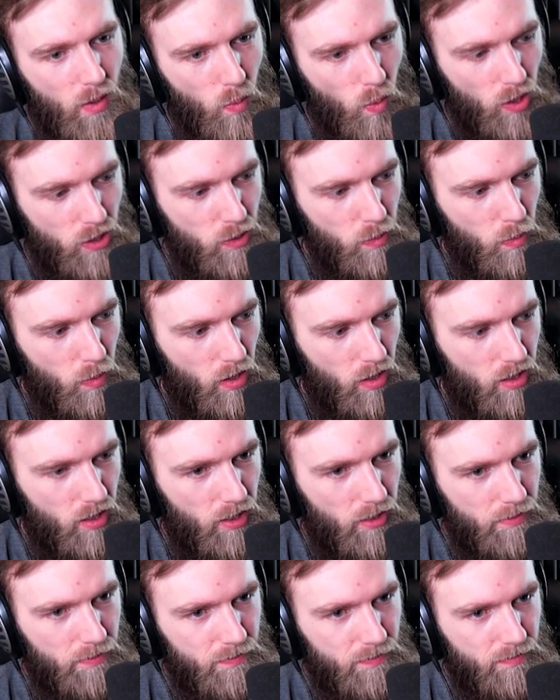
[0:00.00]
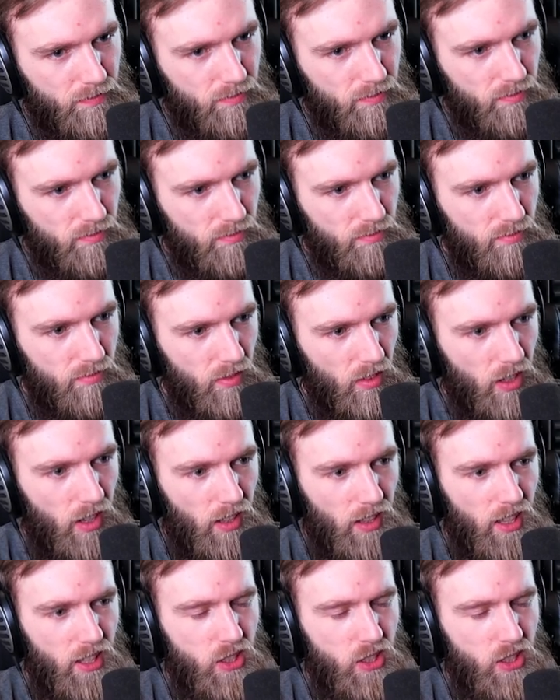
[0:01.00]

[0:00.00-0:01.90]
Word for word: Wasn't working. Okay,